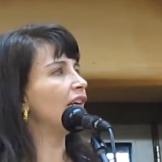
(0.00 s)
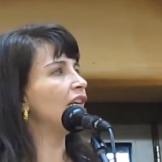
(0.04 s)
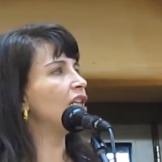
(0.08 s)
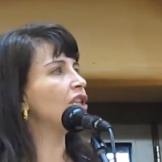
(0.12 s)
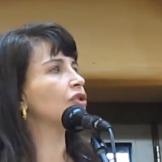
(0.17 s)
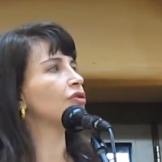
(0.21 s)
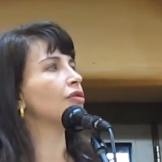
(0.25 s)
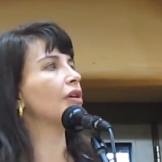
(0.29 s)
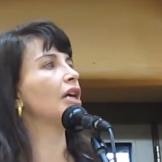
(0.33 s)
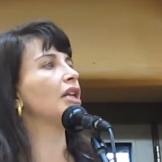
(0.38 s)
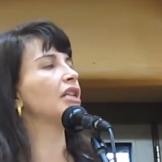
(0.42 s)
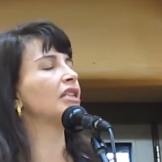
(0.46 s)

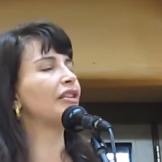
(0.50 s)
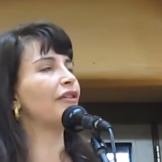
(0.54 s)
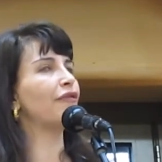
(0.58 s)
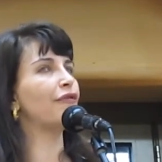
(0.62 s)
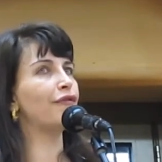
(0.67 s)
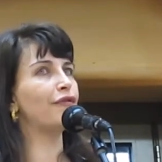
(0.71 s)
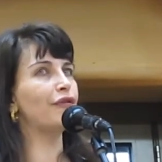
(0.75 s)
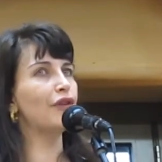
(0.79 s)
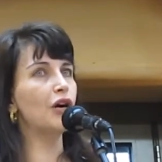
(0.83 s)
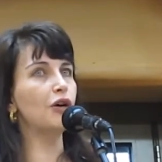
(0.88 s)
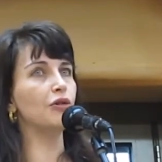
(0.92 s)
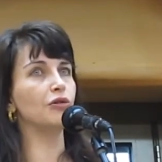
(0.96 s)
Israel
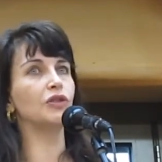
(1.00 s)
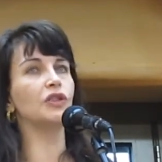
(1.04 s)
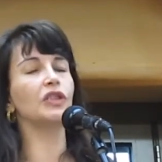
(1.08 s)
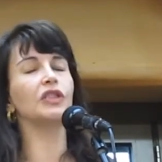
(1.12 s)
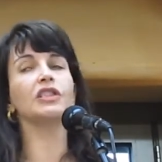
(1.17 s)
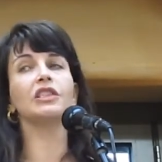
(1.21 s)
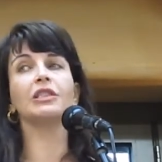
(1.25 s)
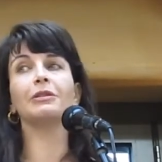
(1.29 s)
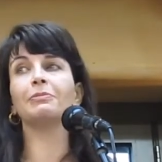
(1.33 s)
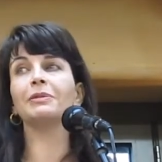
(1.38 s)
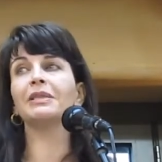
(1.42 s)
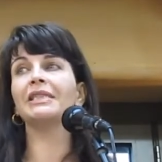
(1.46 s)
devotes a
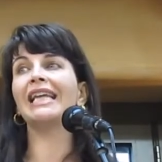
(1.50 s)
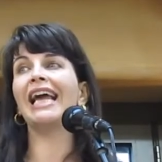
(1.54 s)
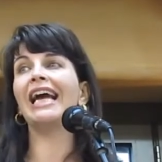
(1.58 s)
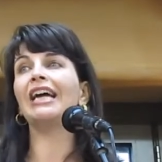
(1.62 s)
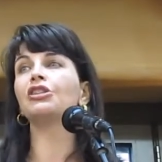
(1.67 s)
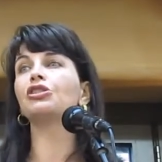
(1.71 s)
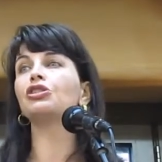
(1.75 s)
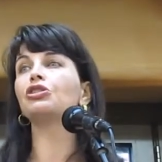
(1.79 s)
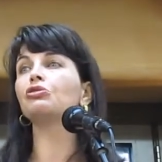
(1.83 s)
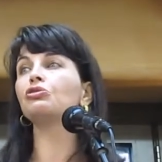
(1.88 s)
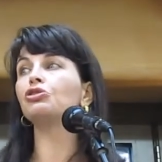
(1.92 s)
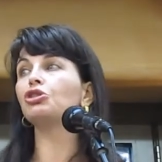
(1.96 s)

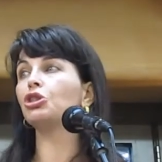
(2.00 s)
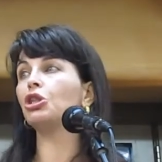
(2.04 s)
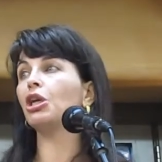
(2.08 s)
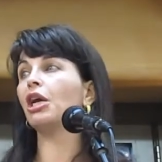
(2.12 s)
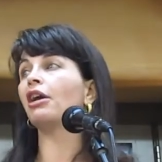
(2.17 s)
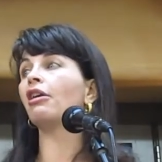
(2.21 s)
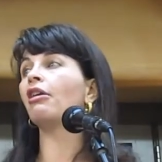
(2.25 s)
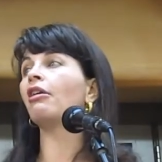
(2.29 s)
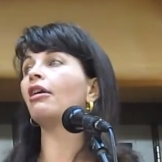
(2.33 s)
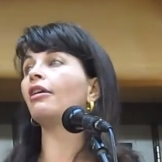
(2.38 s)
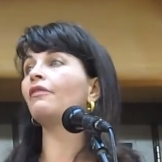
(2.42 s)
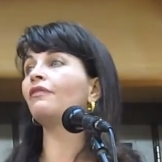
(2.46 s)
substantial
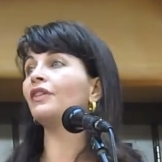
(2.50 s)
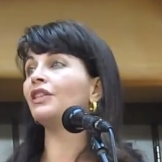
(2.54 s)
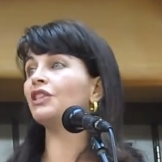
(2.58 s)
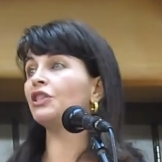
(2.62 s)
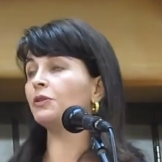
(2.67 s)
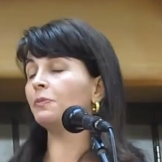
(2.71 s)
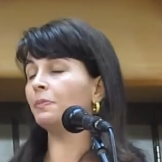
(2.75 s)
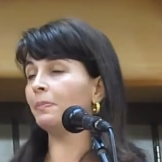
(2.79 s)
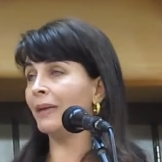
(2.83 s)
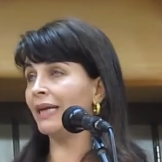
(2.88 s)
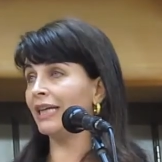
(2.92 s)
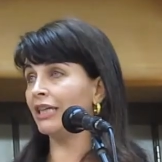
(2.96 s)
share of his
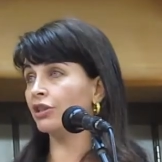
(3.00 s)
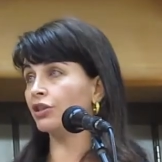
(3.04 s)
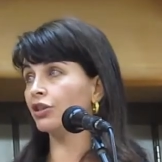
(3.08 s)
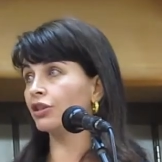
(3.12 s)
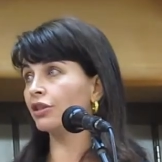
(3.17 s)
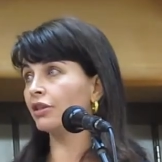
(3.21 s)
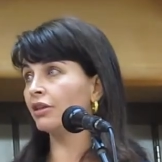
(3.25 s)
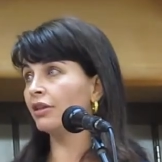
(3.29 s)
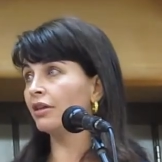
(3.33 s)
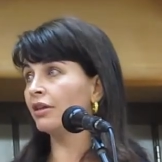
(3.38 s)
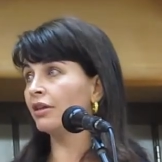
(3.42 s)
speech